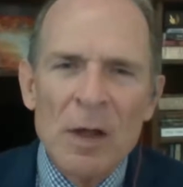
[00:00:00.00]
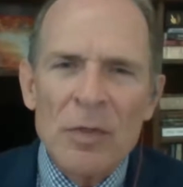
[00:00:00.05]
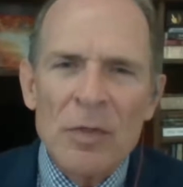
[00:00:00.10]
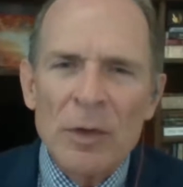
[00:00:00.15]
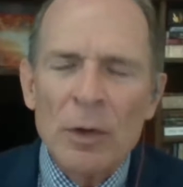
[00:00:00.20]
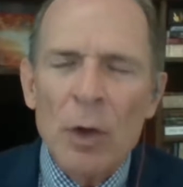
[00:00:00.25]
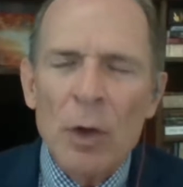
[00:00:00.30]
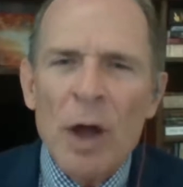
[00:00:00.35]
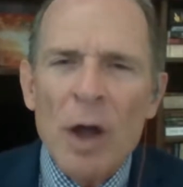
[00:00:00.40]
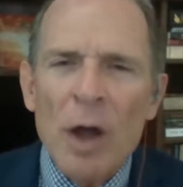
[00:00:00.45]

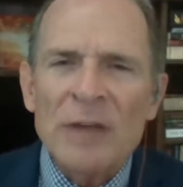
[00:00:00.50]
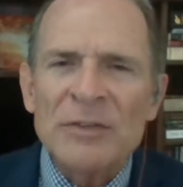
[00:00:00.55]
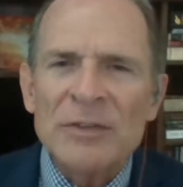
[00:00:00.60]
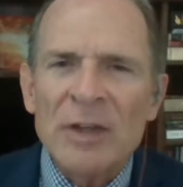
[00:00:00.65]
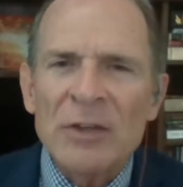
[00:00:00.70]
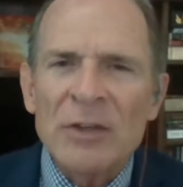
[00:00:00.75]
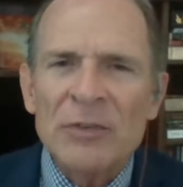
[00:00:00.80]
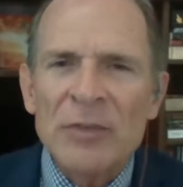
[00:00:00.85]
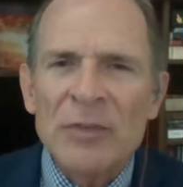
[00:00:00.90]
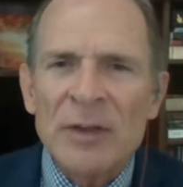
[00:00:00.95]
The law
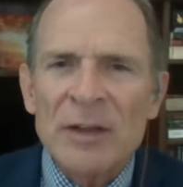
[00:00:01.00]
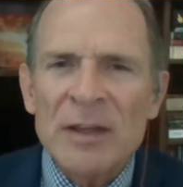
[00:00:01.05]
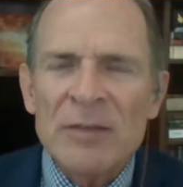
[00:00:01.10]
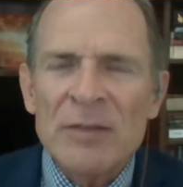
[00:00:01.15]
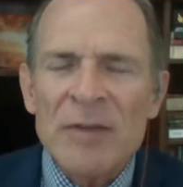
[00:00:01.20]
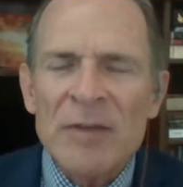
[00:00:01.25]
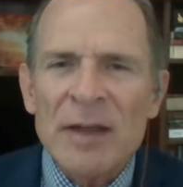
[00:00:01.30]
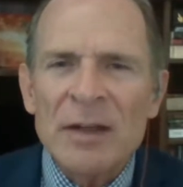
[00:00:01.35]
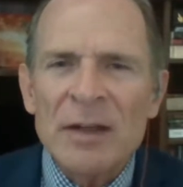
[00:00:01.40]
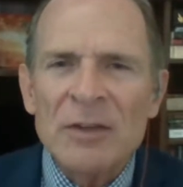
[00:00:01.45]
says the
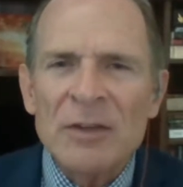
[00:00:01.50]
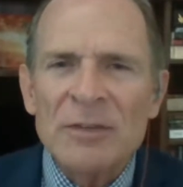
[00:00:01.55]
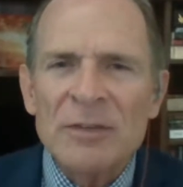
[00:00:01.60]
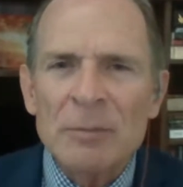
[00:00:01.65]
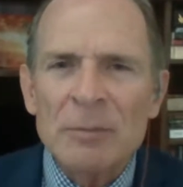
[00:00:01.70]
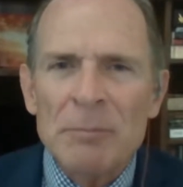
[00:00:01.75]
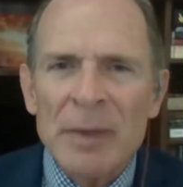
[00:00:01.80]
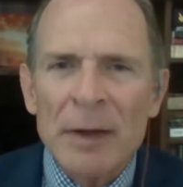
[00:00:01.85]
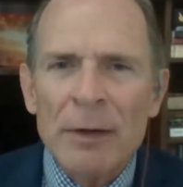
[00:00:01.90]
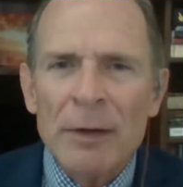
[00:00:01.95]
Levite is
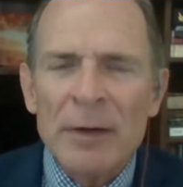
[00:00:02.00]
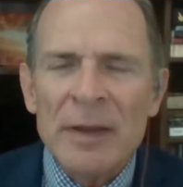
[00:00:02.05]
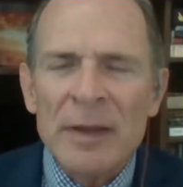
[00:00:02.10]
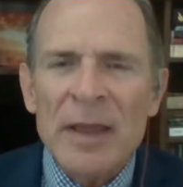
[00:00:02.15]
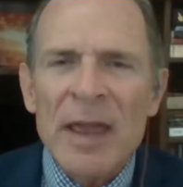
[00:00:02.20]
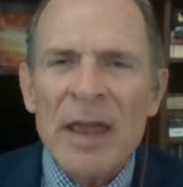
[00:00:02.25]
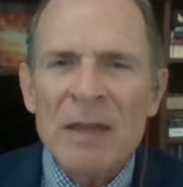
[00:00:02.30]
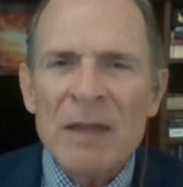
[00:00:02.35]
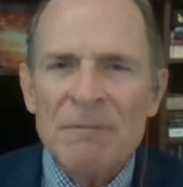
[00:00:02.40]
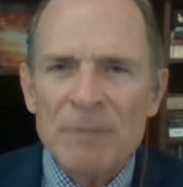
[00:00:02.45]
to
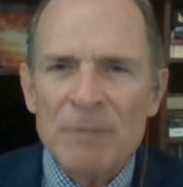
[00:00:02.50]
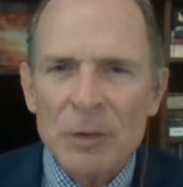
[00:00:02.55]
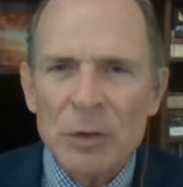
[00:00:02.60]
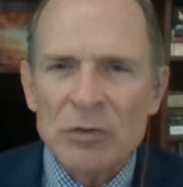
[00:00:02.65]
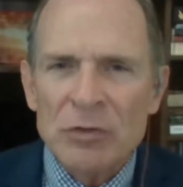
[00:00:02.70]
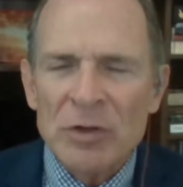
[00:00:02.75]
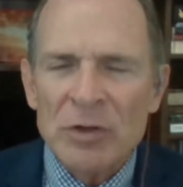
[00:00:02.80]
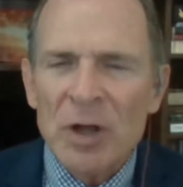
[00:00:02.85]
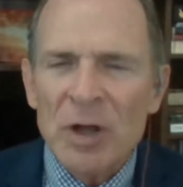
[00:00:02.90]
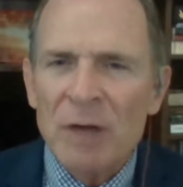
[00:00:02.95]
marry a
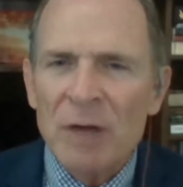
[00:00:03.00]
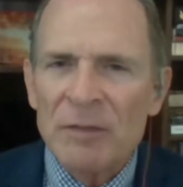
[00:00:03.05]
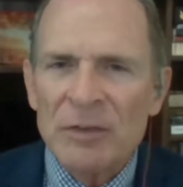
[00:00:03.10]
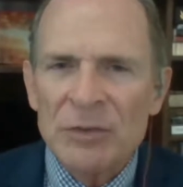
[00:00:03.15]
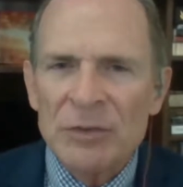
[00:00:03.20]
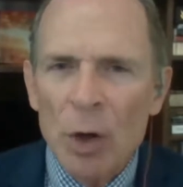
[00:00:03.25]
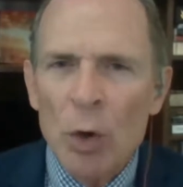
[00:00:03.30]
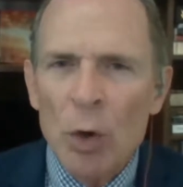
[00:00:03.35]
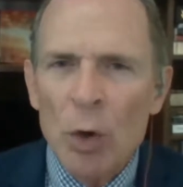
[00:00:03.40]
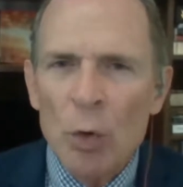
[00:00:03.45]
virgin of
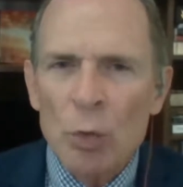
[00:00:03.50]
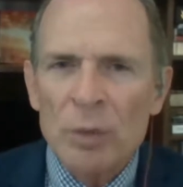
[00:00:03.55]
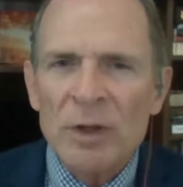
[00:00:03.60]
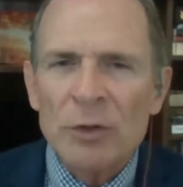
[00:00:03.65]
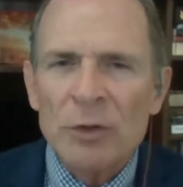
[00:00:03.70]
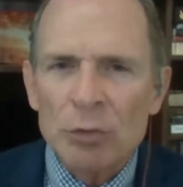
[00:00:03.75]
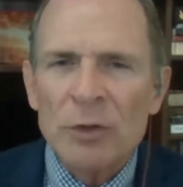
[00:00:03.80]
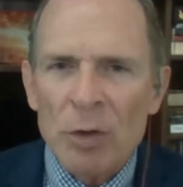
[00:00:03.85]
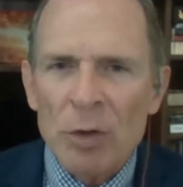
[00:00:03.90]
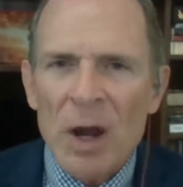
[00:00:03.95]
his
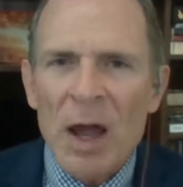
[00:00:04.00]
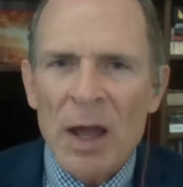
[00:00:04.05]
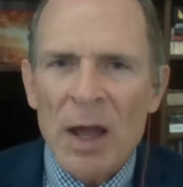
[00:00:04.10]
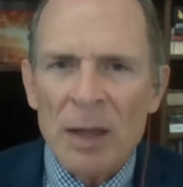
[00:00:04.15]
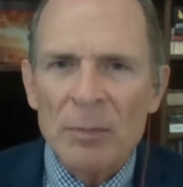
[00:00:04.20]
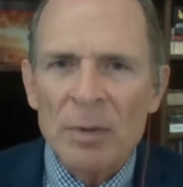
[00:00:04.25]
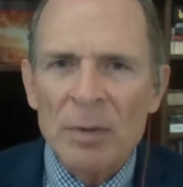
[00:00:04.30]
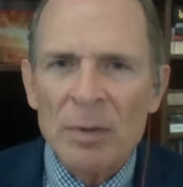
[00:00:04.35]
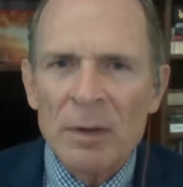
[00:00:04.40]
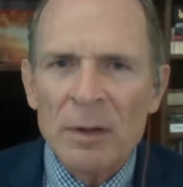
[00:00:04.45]
own
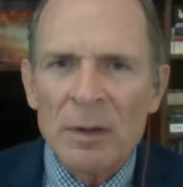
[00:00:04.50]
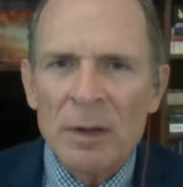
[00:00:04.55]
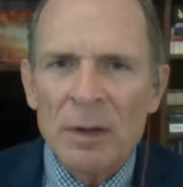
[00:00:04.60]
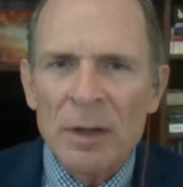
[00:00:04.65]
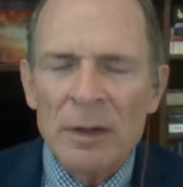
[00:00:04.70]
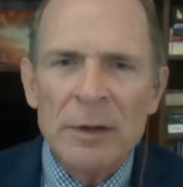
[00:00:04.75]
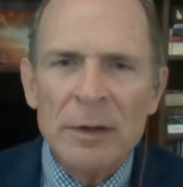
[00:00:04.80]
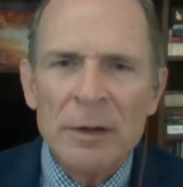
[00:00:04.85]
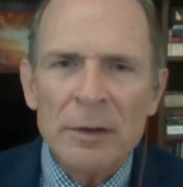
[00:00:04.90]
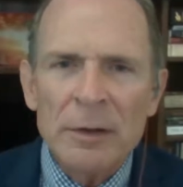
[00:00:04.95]
tribe.
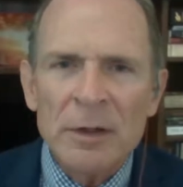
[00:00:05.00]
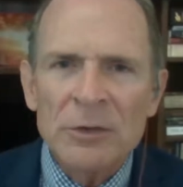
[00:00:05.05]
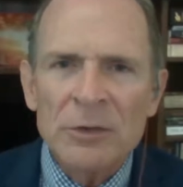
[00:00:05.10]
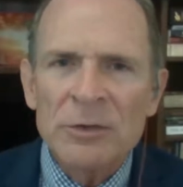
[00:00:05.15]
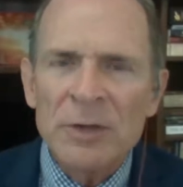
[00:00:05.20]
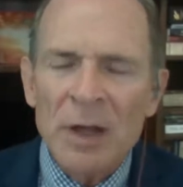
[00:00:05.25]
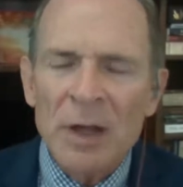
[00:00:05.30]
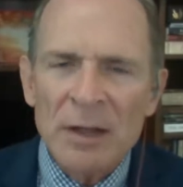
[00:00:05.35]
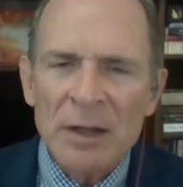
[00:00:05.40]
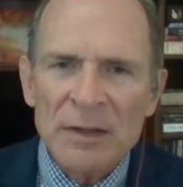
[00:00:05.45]
And here he
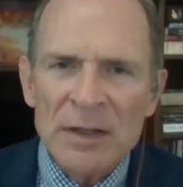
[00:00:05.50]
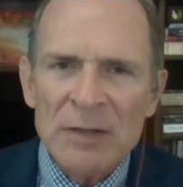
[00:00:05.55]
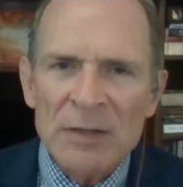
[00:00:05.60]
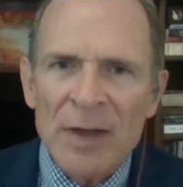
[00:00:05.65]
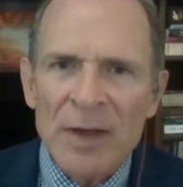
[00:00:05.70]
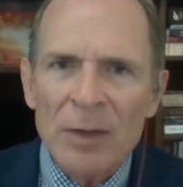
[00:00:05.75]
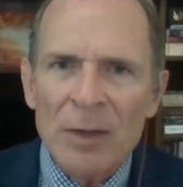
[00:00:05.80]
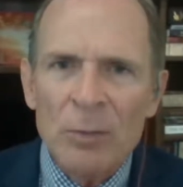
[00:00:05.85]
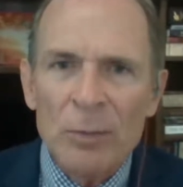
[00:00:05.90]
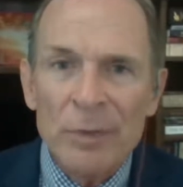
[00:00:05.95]
is, a
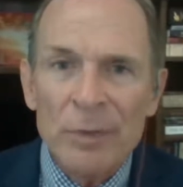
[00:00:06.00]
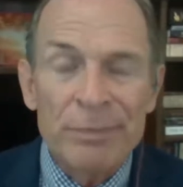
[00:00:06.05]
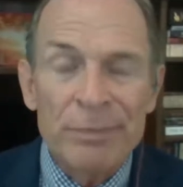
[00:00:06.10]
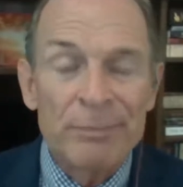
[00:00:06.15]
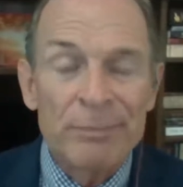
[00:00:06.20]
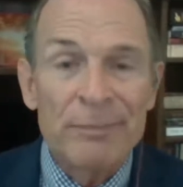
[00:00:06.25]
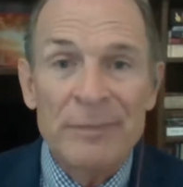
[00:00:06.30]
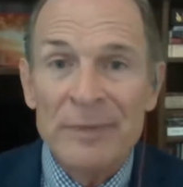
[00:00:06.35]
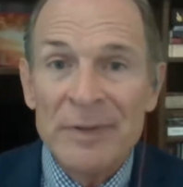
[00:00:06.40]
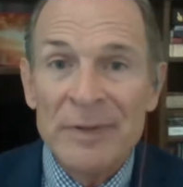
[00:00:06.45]
Levite
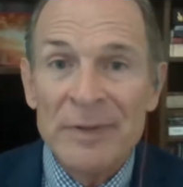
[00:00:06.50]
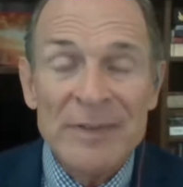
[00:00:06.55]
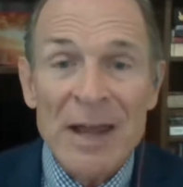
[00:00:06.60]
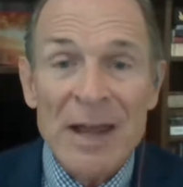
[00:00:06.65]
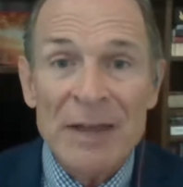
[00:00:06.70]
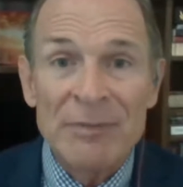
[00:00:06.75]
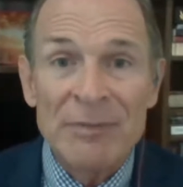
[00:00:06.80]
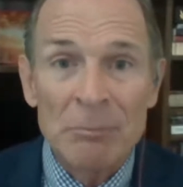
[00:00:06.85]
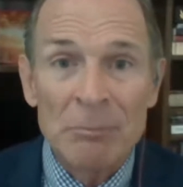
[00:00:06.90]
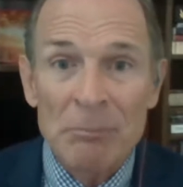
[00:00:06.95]
he's
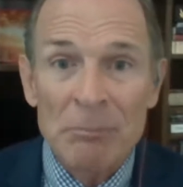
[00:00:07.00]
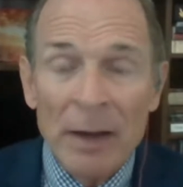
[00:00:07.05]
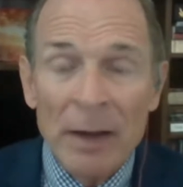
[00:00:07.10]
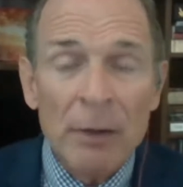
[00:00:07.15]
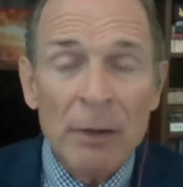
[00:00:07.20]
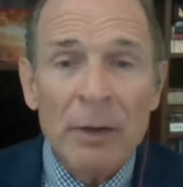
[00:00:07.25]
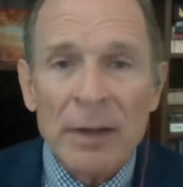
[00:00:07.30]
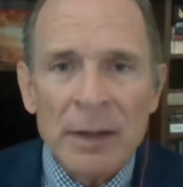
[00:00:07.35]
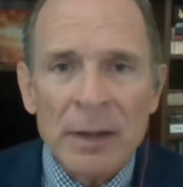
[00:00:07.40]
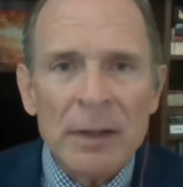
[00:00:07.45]
not even
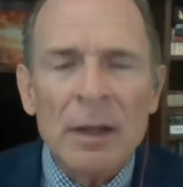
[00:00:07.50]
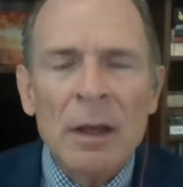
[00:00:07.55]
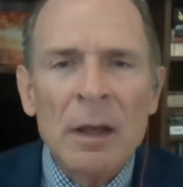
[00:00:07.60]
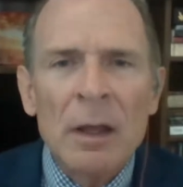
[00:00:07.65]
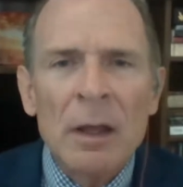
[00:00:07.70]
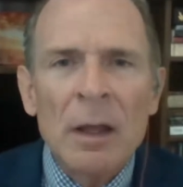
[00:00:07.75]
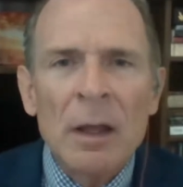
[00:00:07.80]
married.